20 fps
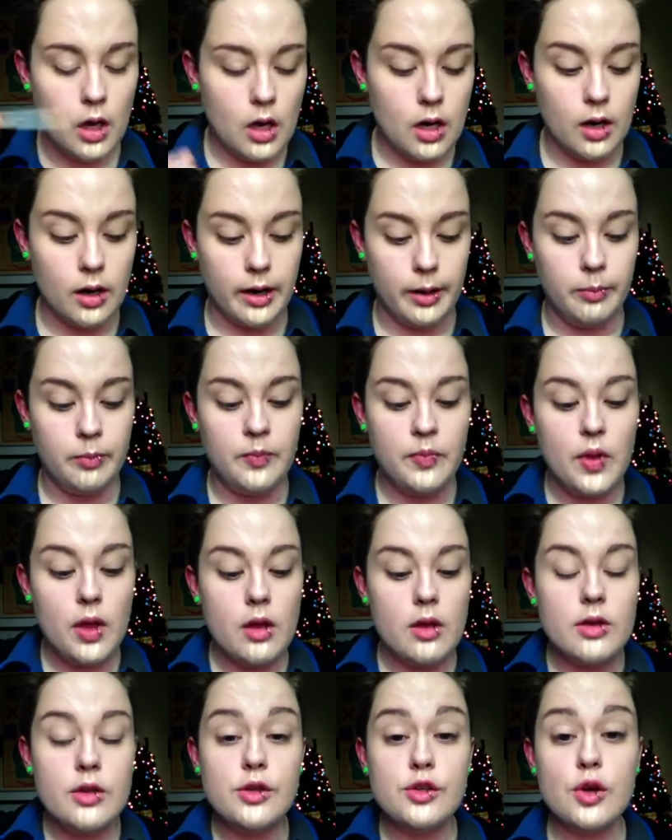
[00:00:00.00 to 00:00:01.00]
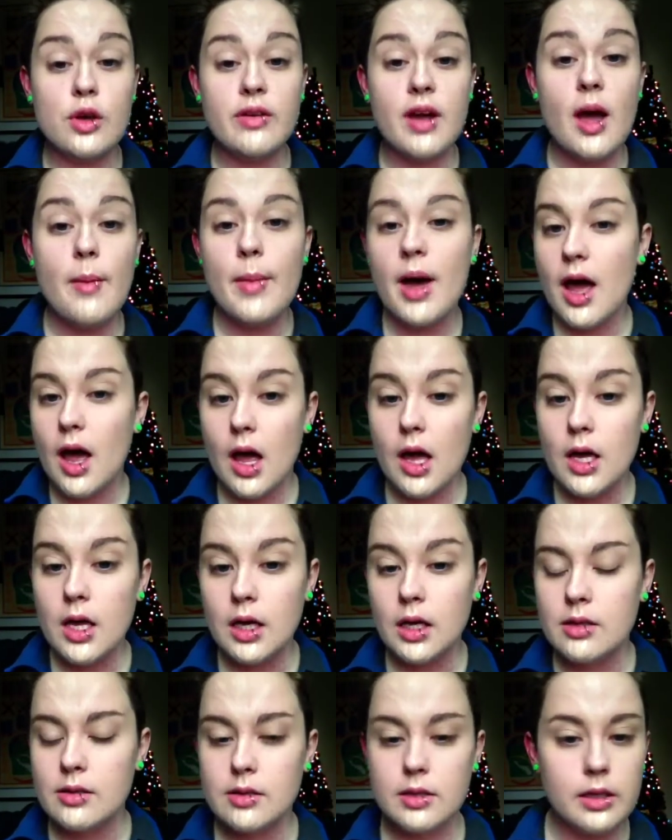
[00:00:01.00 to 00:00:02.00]
Alright, so I got my
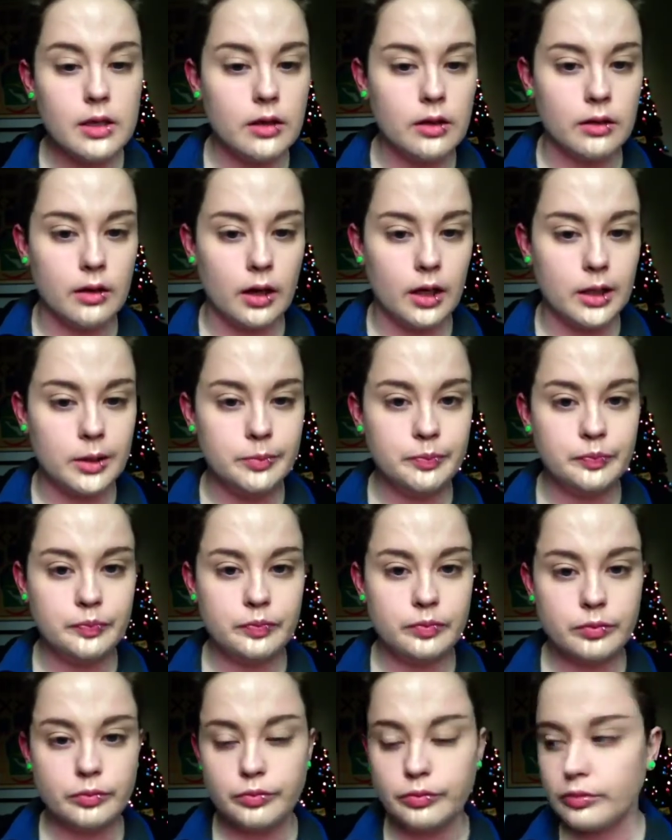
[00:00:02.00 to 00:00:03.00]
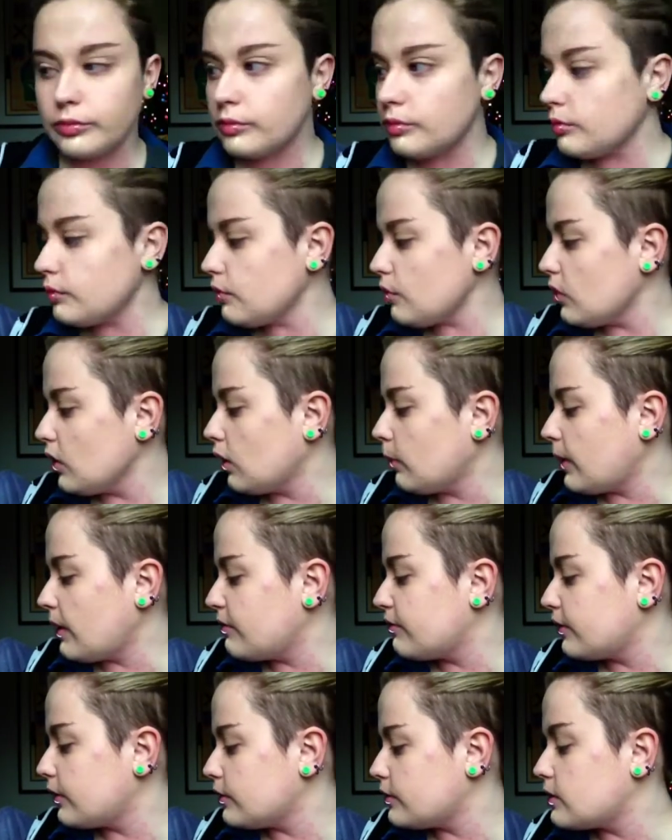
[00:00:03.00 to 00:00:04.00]
concealer on, or my
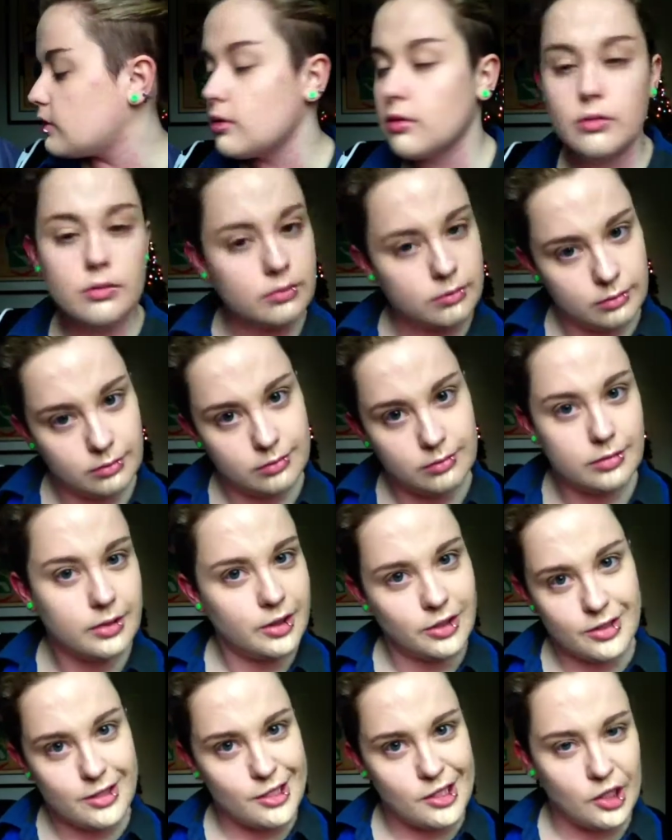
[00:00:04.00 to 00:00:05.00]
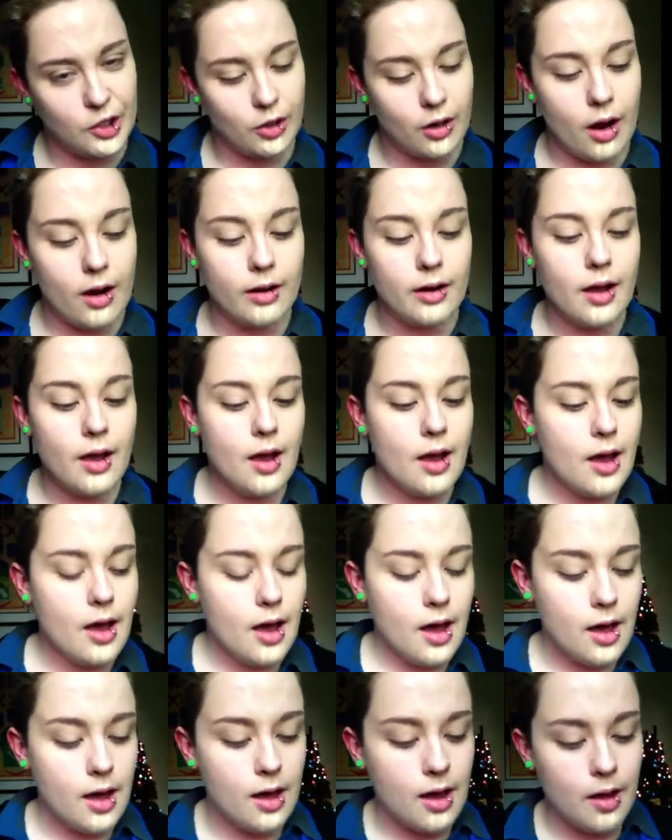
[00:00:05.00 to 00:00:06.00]
first concealer on,
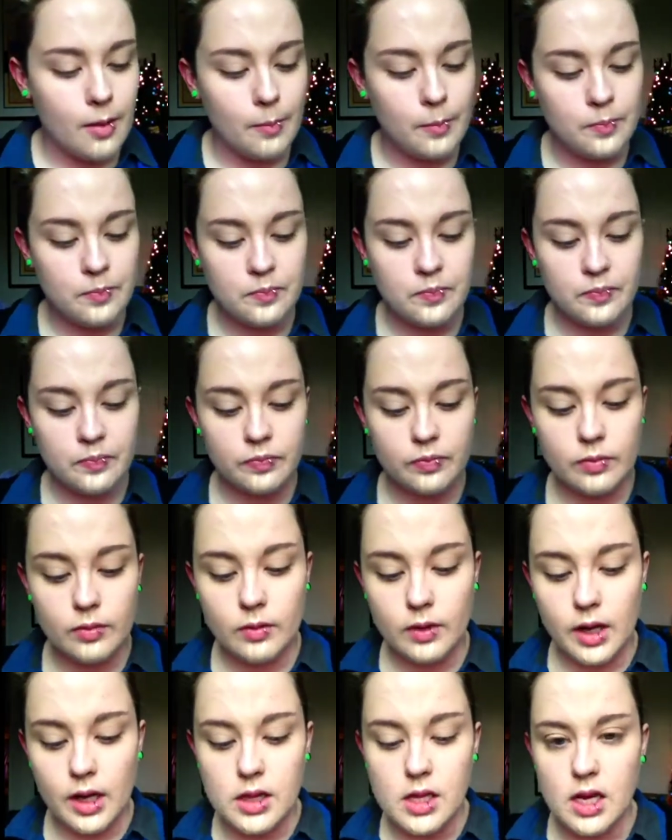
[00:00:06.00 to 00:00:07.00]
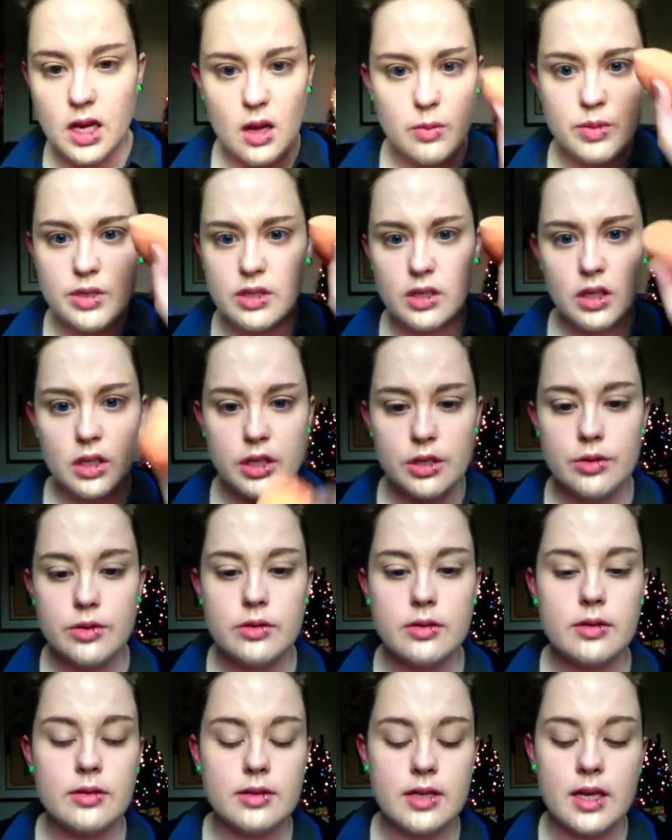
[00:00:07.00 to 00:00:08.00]
and then I'm just going to use
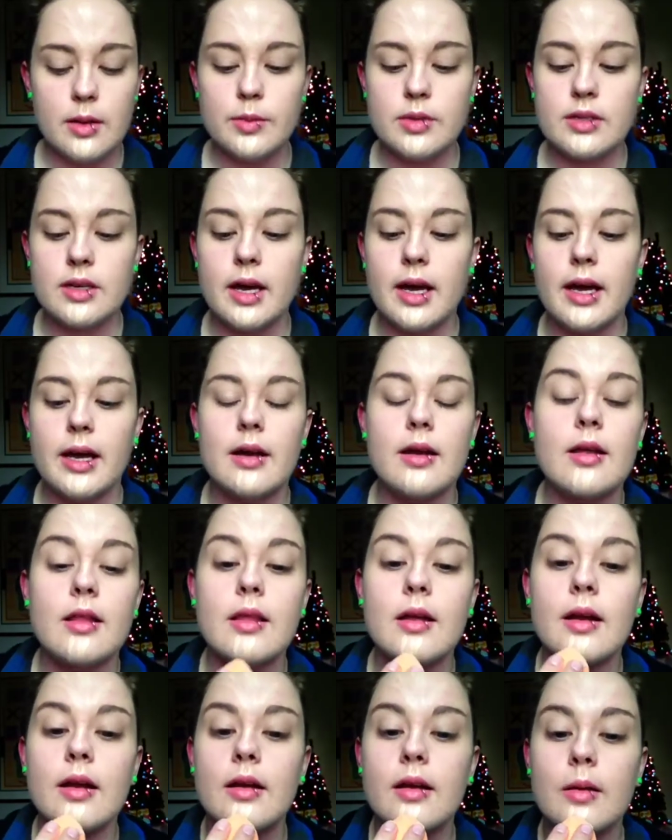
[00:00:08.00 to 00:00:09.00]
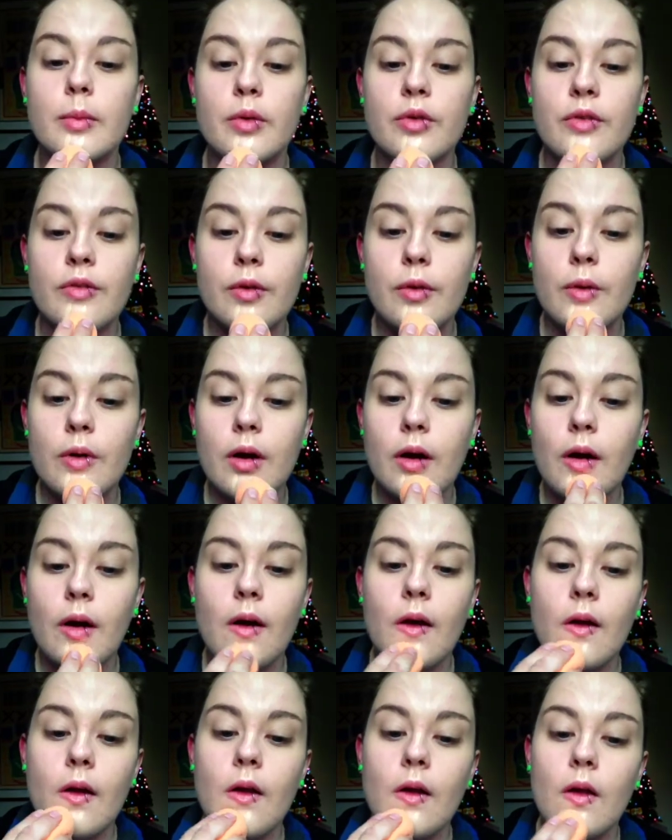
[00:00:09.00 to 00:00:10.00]
the same side that I did before,
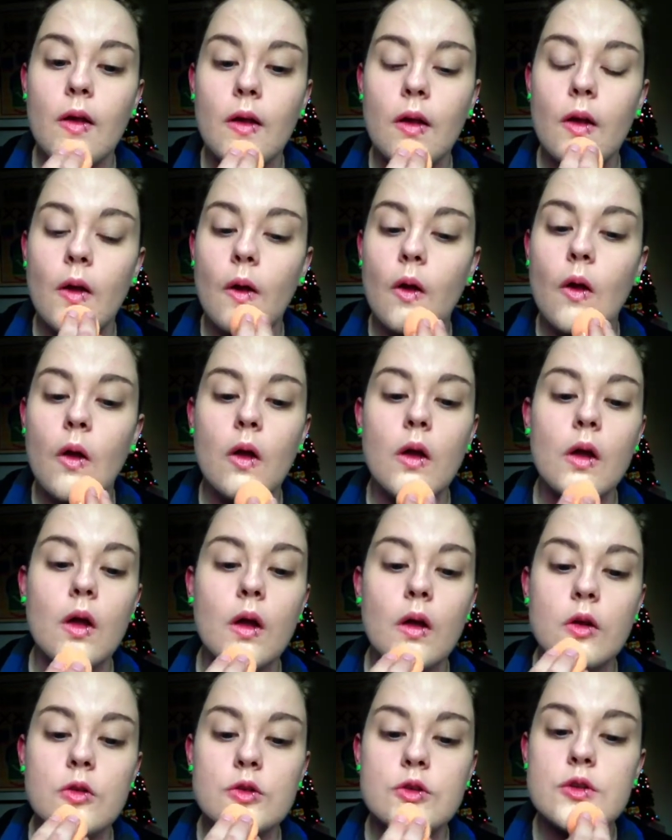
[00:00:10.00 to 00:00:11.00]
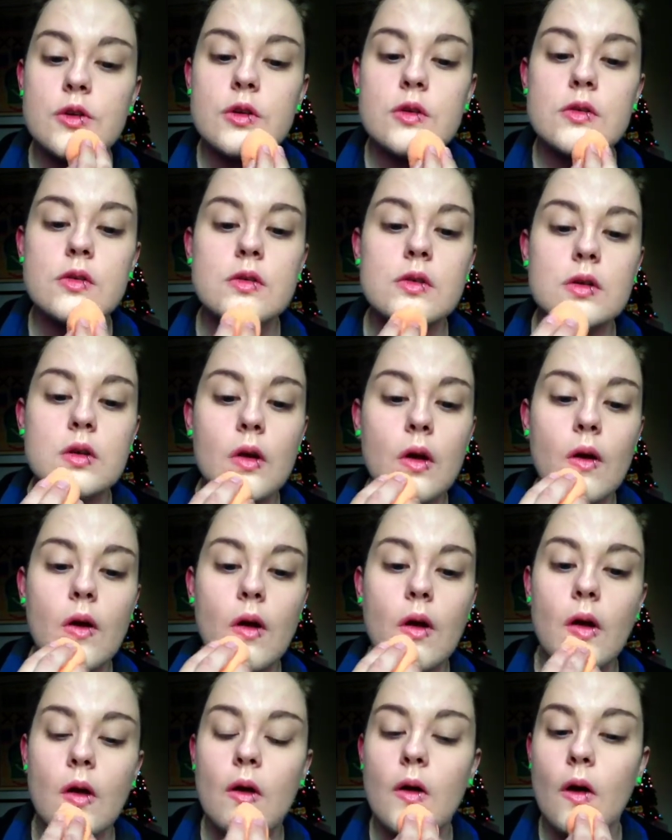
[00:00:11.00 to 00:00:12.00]
and just
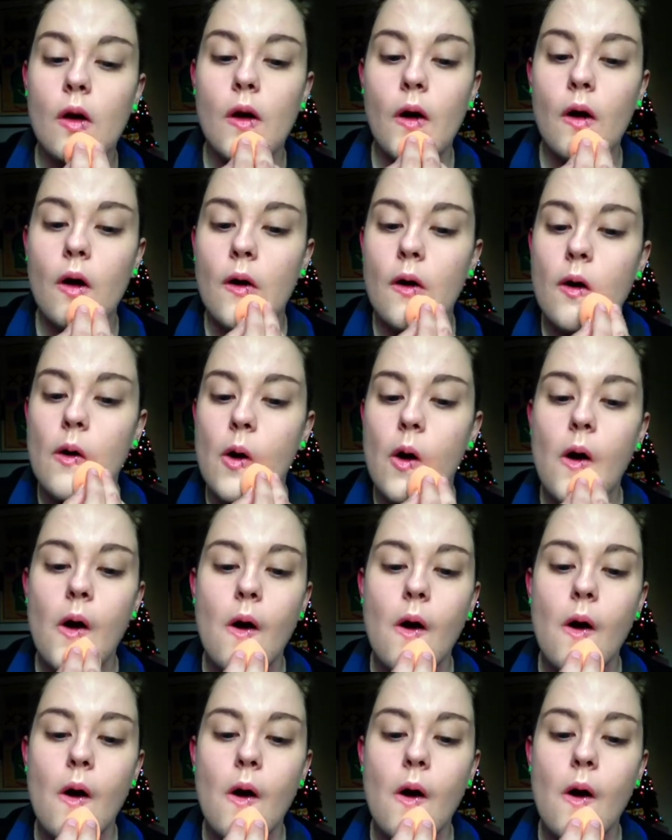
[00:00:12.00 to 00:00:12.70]
kind